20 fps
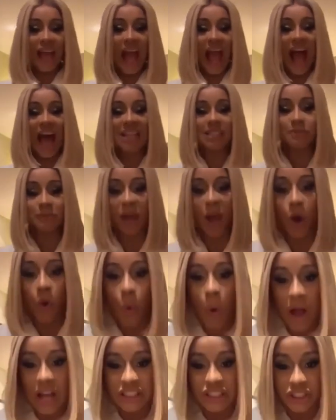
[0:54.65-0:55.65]
they asked me a
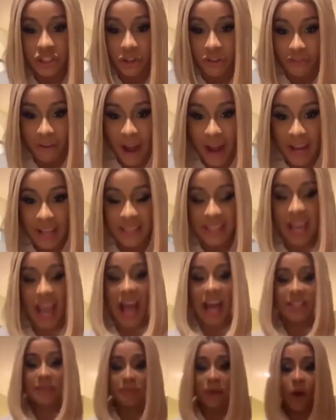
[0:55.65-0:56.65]
question, right? They
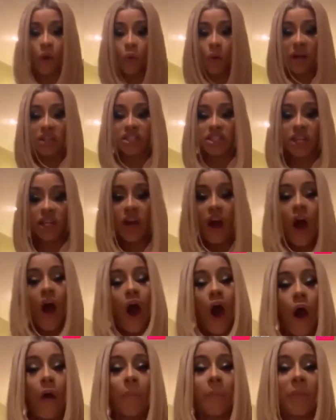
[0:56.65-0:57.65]
asked me a question
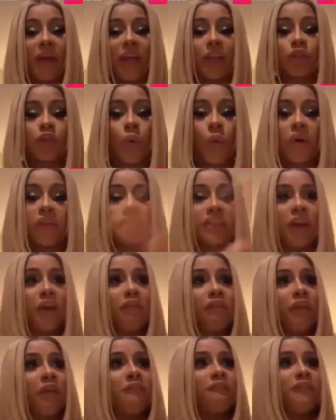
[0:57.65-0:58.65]
of me doing
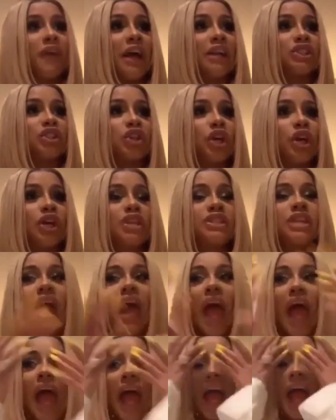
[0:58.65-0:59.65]
different ventures
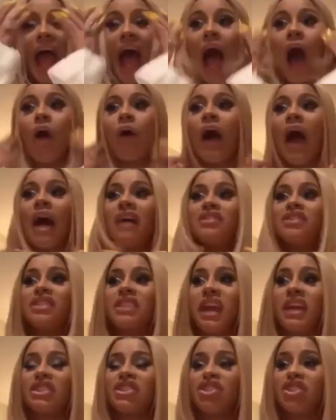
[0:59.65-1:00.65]
and how has
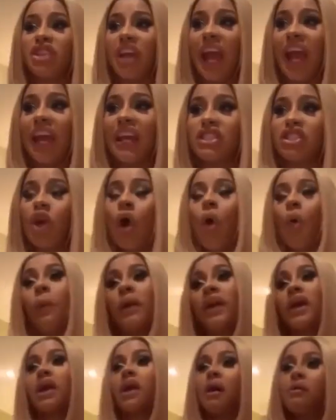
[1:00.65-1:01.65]
things changed
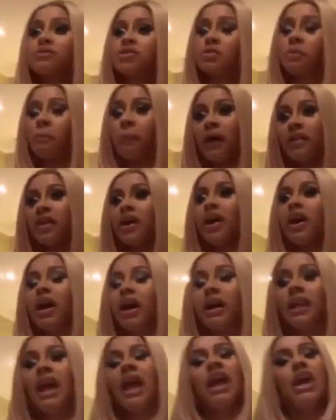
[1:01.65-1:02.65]
when it comes to
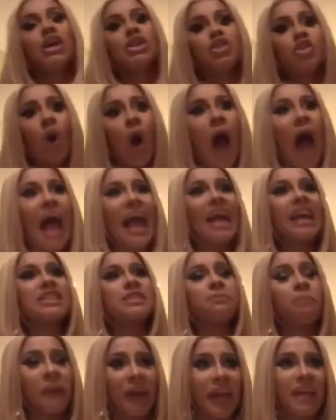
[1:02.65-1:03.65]
motherhood. So I
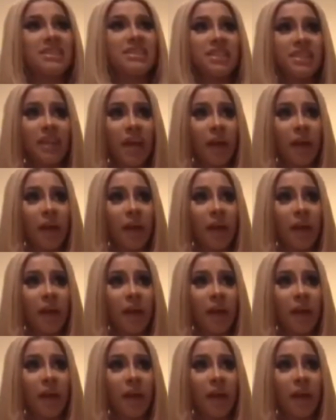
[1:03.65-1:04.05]
explained to